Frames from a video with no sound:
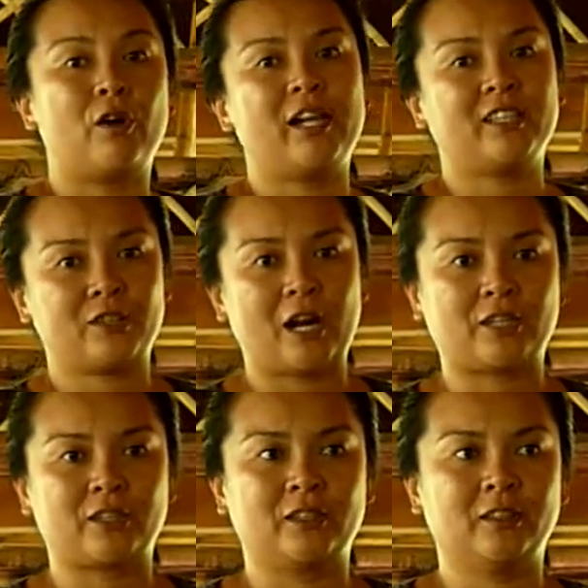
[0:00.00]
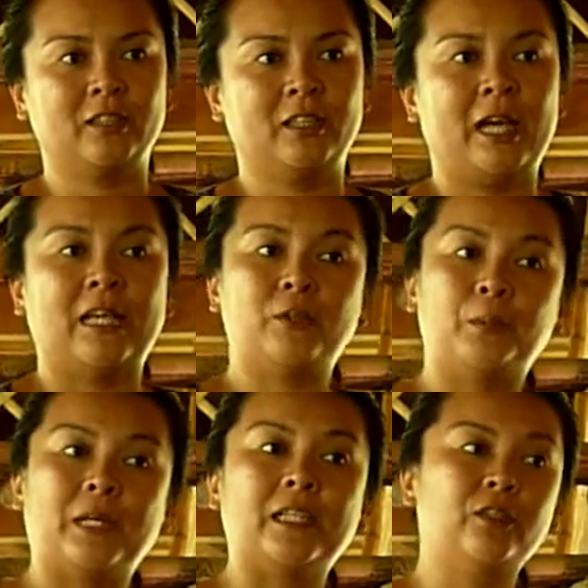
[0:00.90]
oil extraction, to
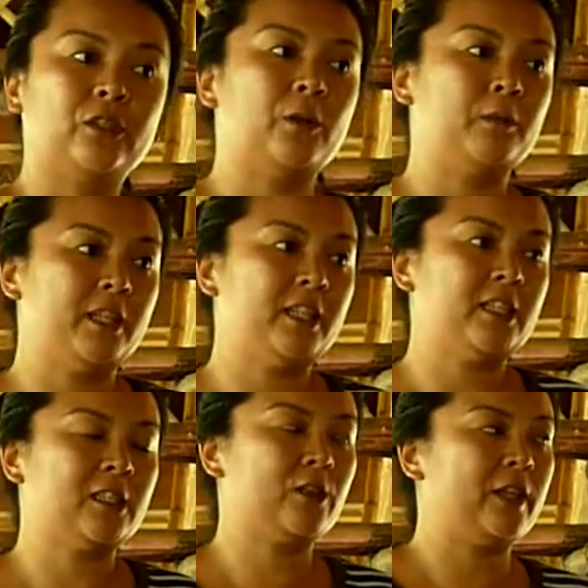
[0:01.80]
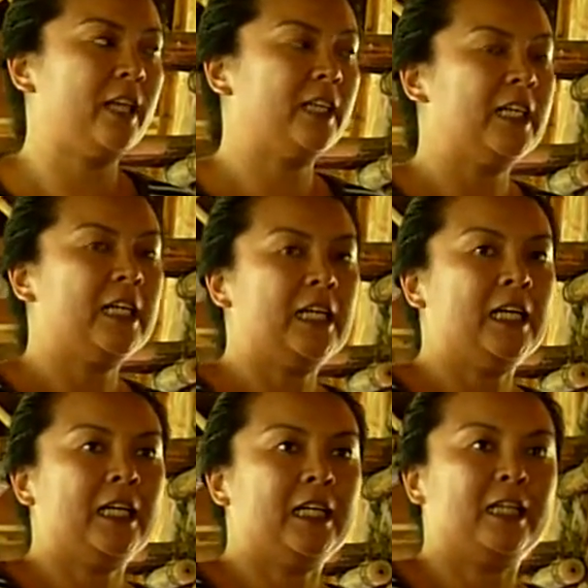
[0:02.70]
bring it to the community so that
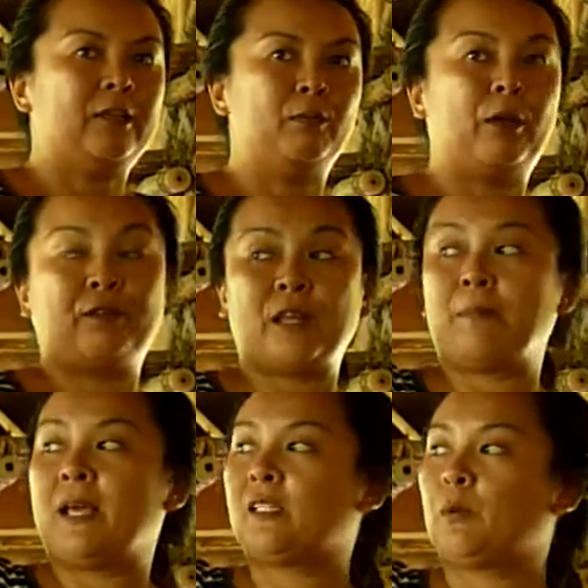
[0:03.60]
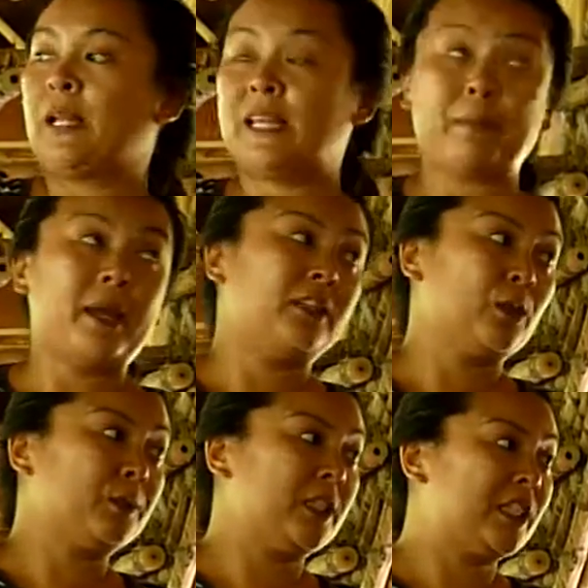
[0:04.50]
when they make
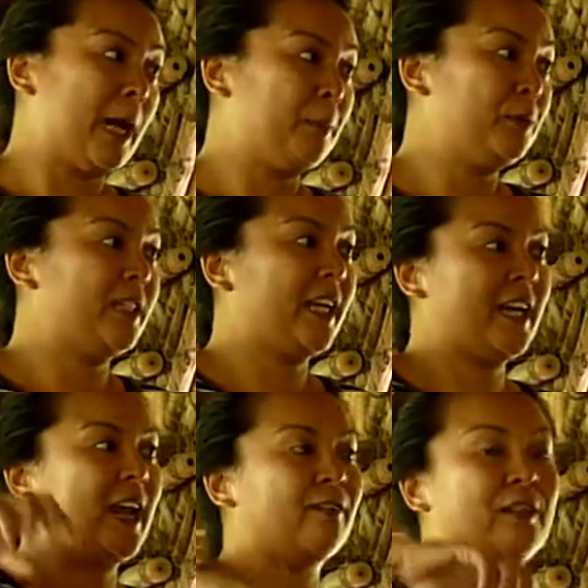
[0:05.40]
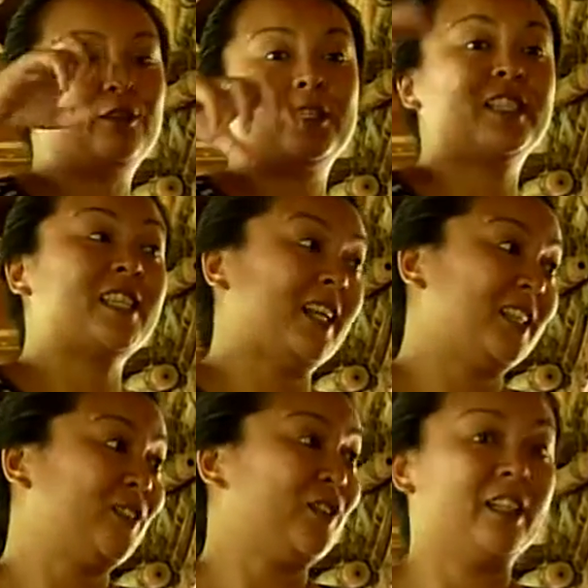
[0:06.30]
soaps and shampoos, they can have different
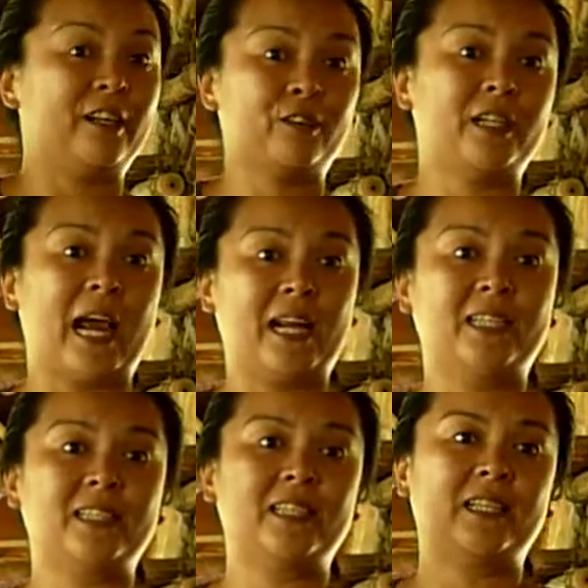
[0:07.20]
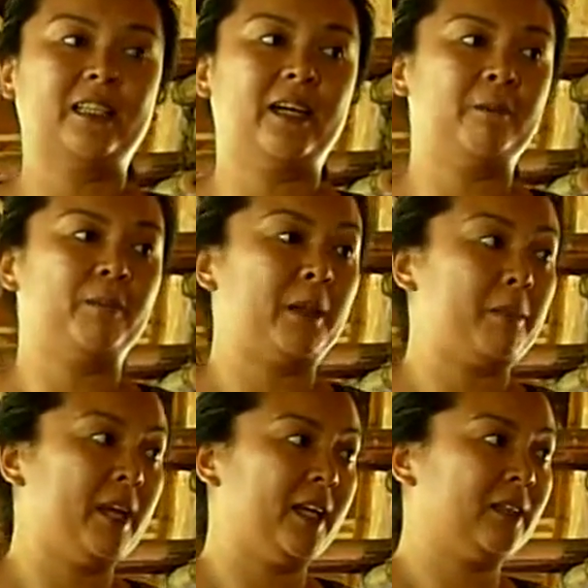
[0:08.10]
scents for the different islands that
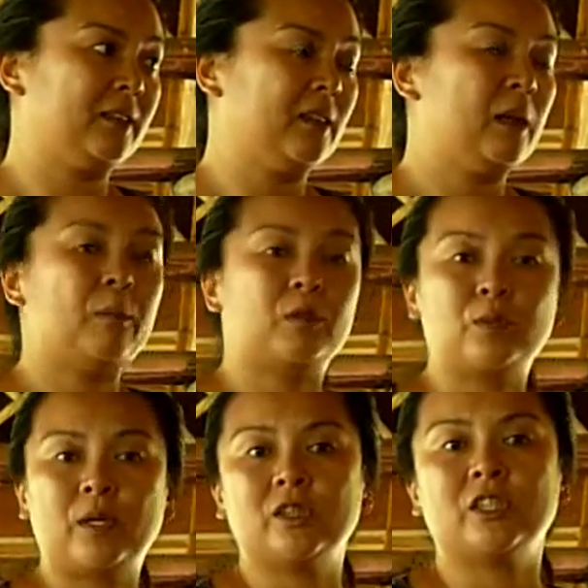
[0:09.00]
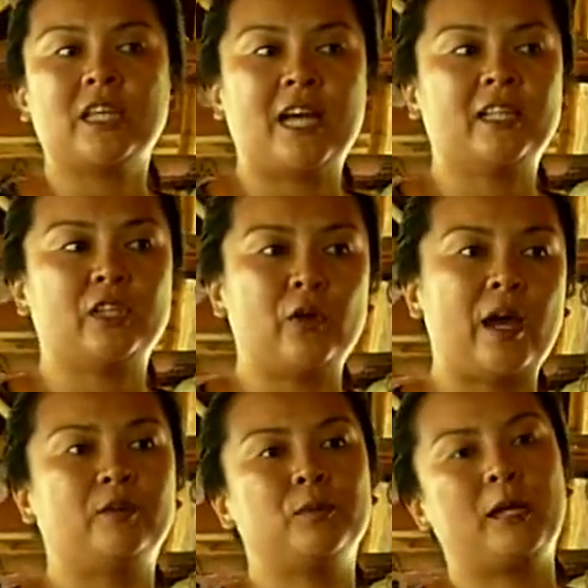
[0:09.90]
make it. So we understand that you
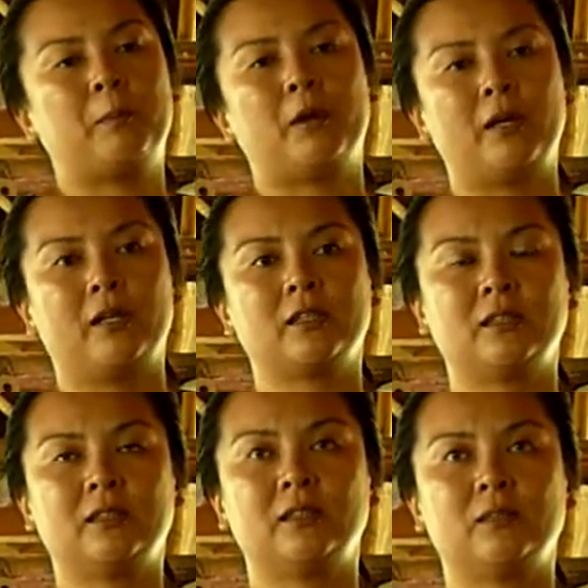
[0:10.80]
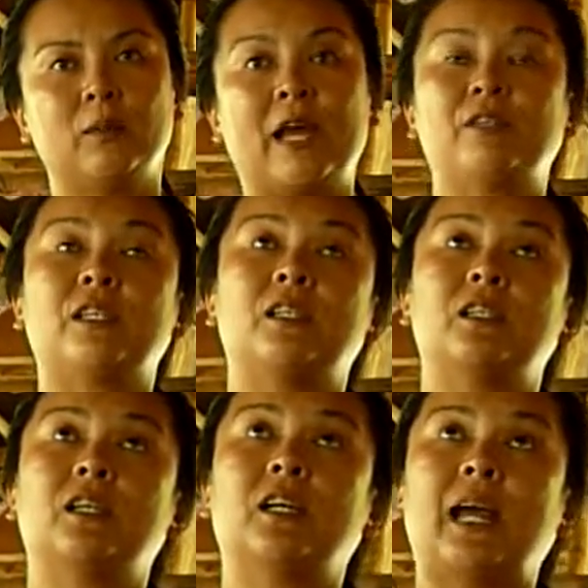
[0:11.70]
have to make products, we have to
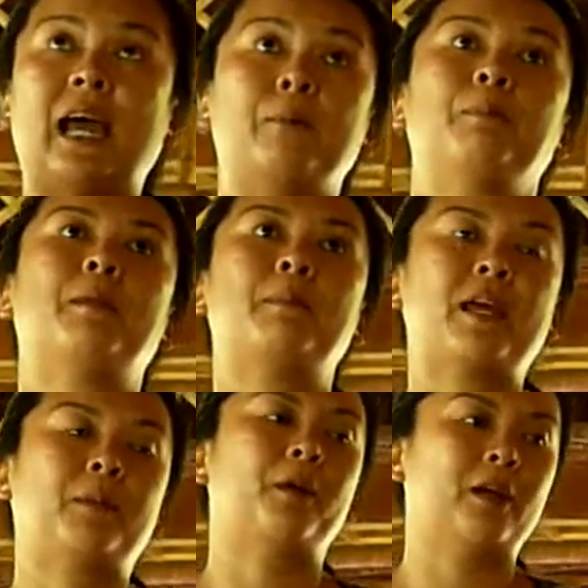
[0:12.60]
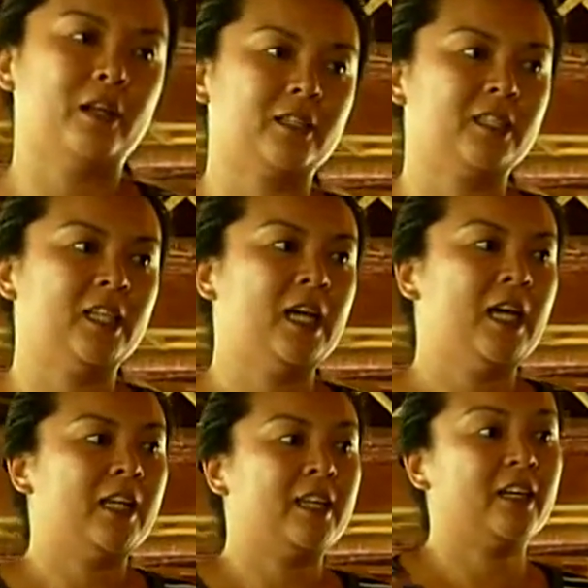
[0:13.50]
help them make products
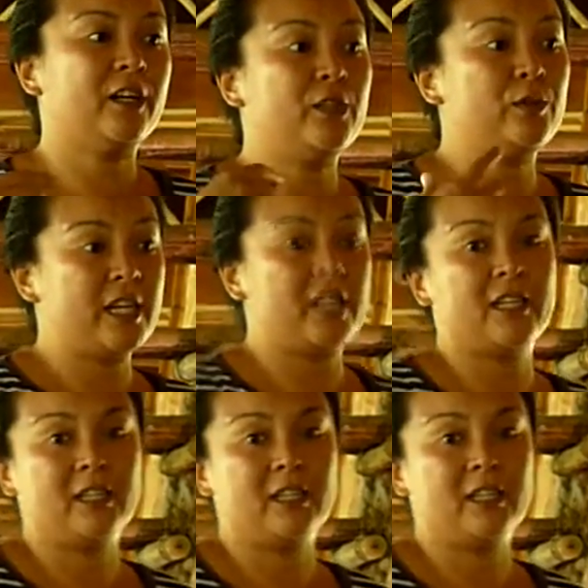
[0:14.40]
that are unique